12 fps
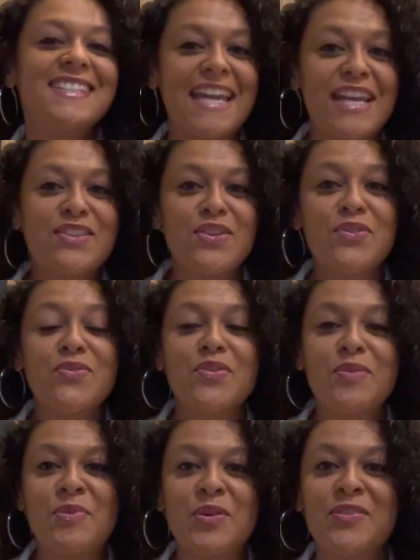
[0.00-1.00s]
Stay tuned
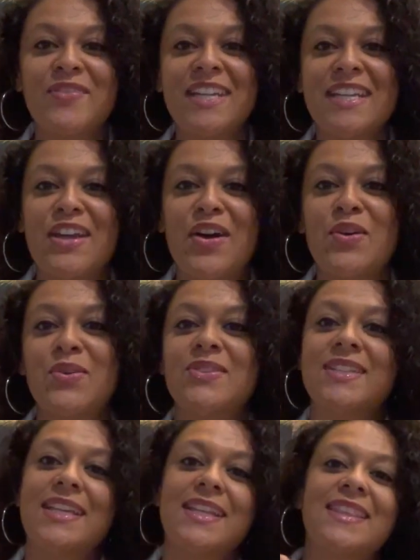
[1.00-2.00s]
for more videos.
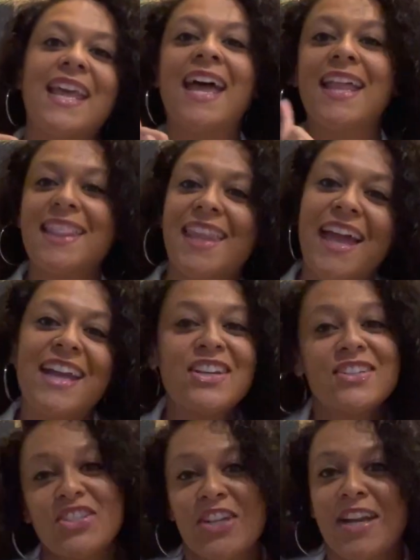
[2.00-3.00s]
Hit that like,
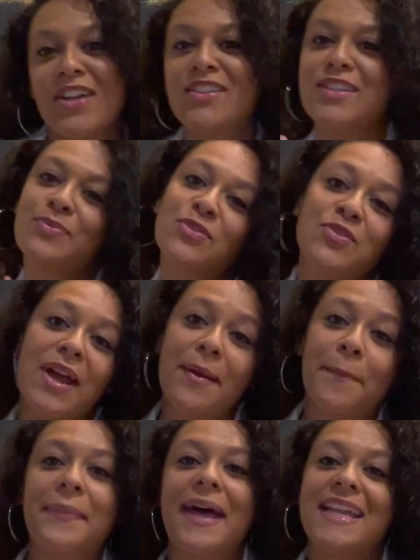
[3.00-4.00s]
share,
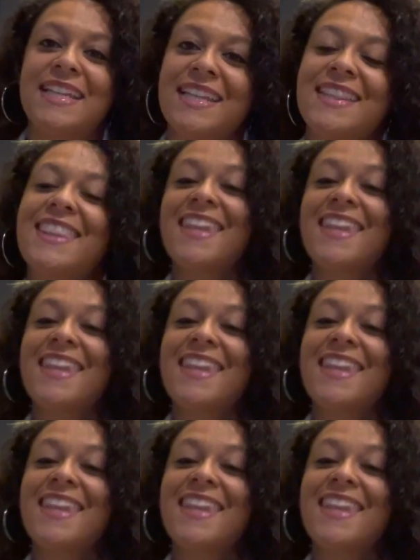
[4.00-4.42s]
subscribe button.